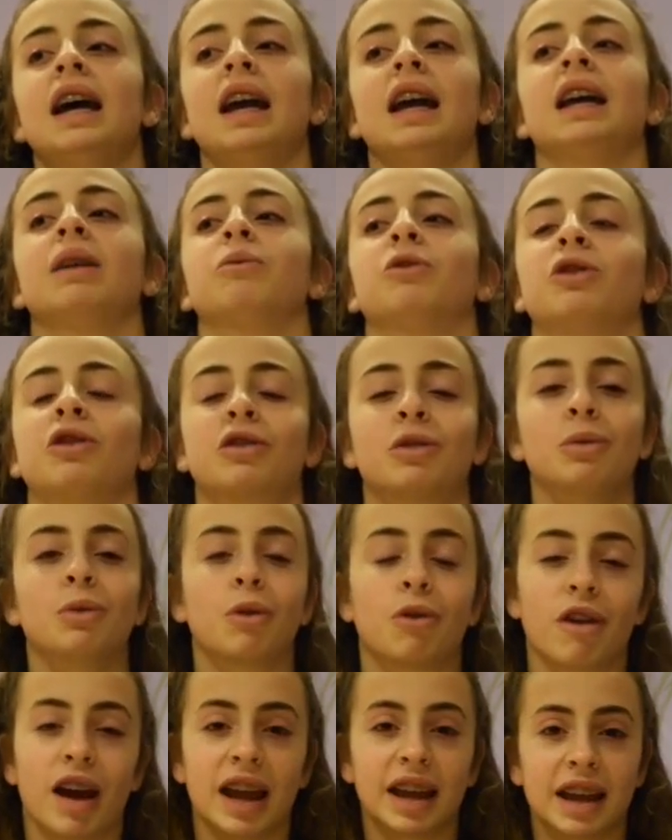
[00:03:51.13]
He was just
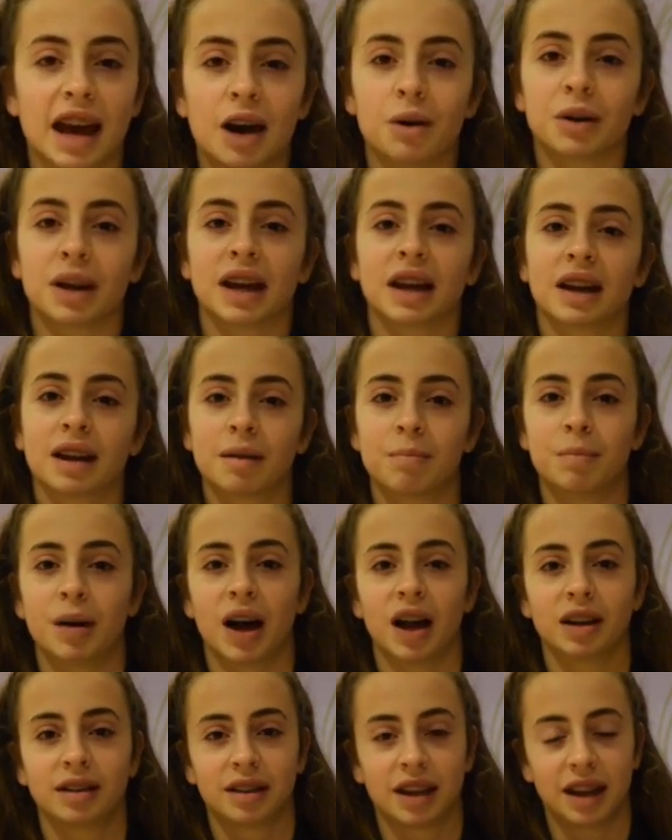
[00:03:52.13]
called Grey Gelding,
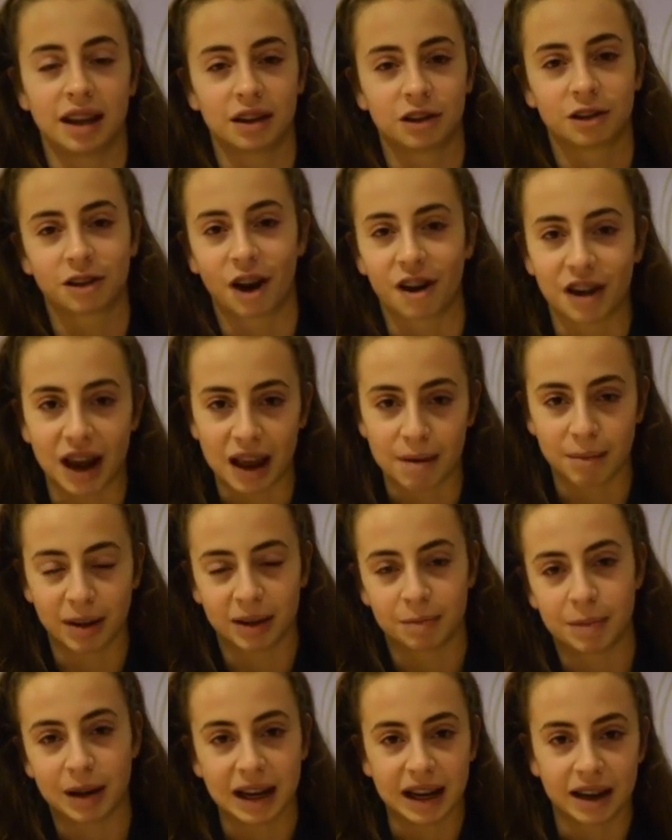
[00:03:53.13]
but his show name
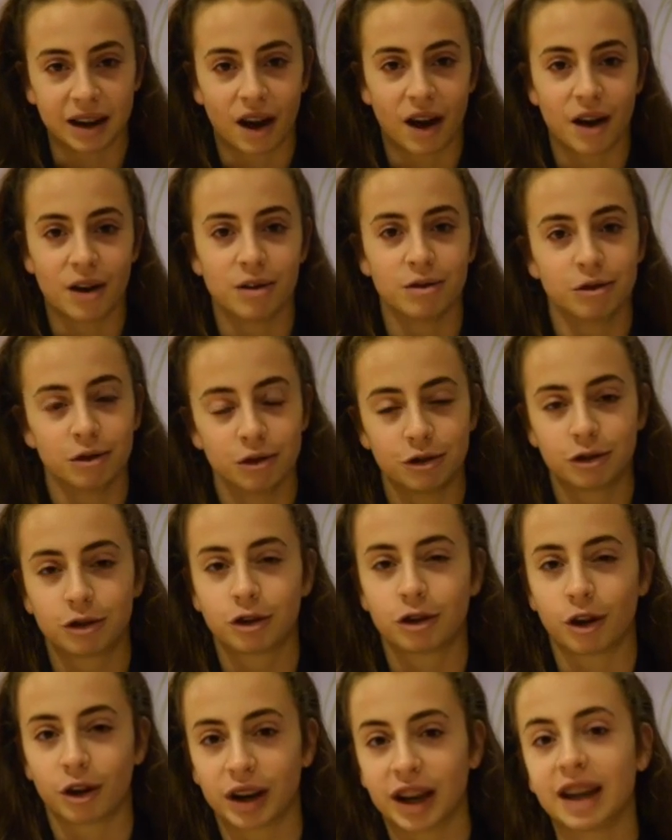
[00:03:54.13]
is Bellina Hone
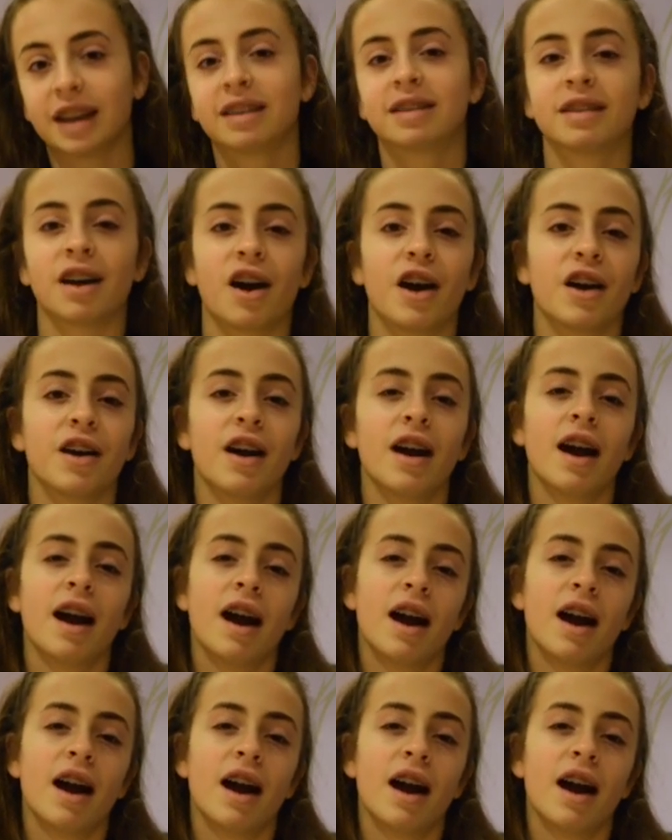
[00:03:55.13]
Johnny, so,